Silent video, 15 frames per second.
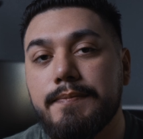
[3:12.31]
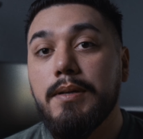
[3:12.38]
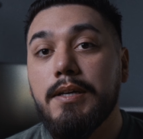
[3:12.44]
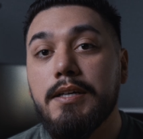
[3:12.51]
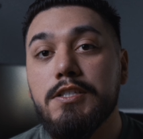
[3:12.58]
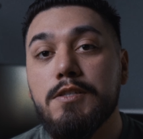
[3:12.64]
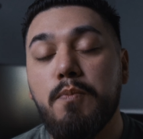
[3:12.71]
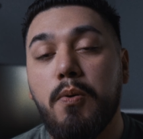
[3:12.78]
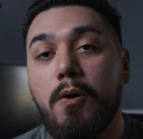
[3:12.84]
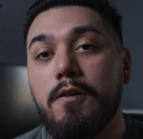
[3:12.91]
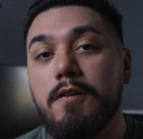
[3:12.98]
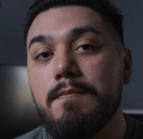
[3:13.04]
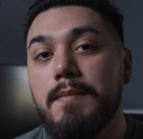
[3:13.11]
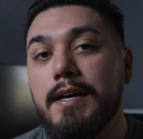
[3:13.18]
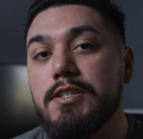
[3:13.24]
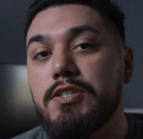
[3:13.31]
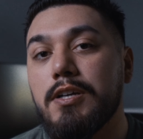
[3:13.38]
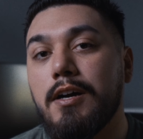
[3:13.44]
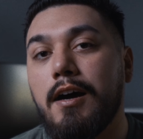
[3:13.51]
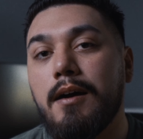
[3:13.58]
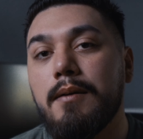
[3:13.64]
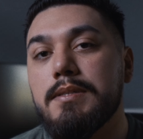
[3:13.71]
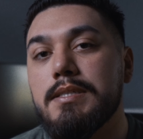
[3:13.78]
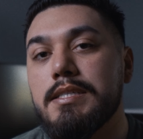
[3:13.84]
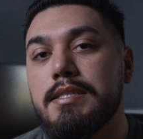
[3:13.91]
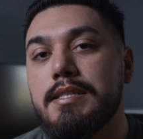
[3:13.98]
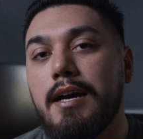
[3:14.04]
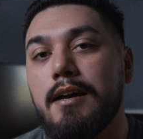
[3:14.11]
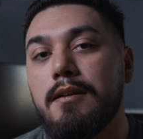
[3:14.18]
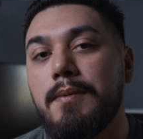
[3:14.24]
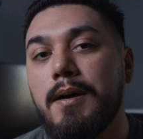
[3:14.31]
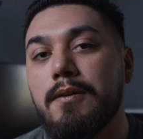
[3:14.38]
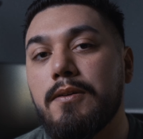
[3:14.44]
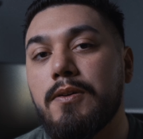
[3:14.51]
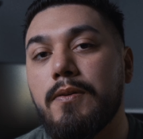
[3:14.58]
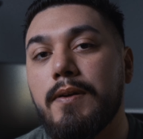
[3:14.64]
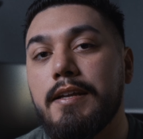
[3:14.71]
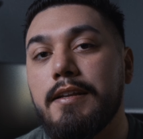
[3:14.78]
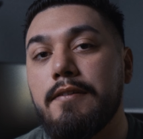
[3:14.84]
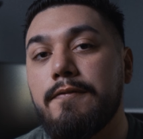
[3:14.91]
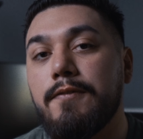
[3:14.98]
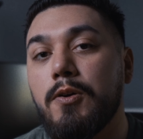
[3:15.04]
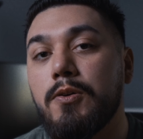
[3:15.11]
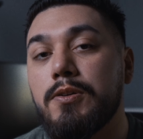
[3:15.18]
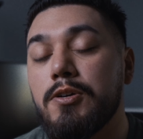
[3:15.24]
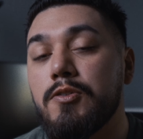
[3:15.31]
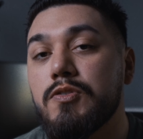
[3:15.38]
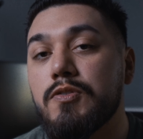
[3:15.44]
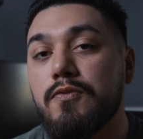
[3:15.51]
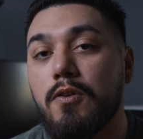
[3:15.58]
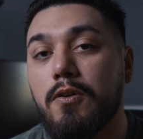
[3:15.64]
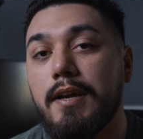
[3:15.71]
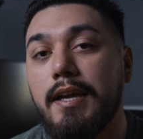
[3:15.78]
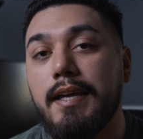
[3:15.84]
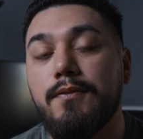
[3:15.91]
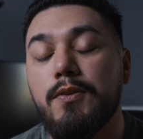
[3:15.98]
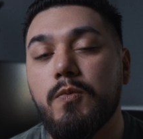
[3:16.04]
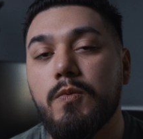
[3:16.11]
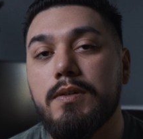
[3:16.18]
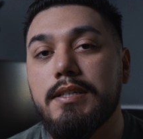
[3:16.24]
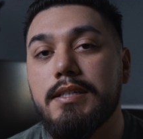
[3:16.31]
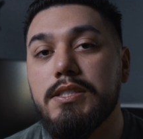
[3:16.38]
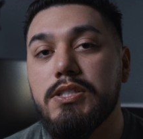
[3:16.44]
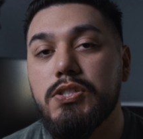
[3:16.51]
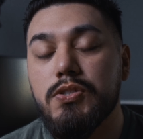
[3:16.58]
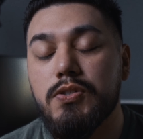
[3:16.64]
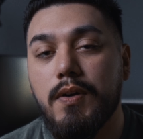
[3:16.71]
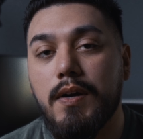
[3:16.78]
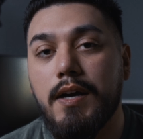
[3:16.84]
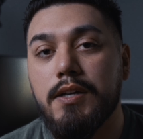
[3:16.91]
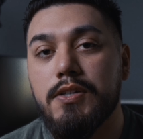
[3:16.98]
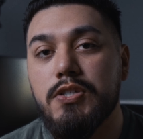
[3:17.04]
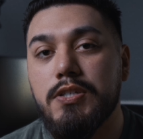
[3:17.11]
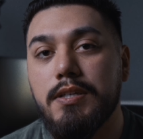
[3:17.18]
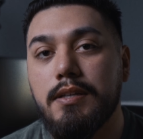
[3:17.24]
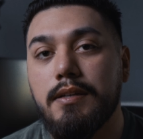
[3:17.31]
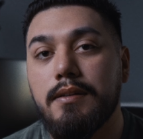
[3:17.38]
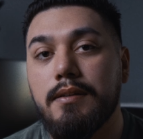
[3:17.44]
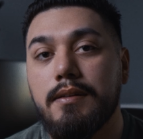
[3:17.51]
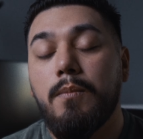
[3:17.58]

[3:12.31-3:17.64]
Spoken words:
because part of my job is not about creating photos for Havenwood Construction.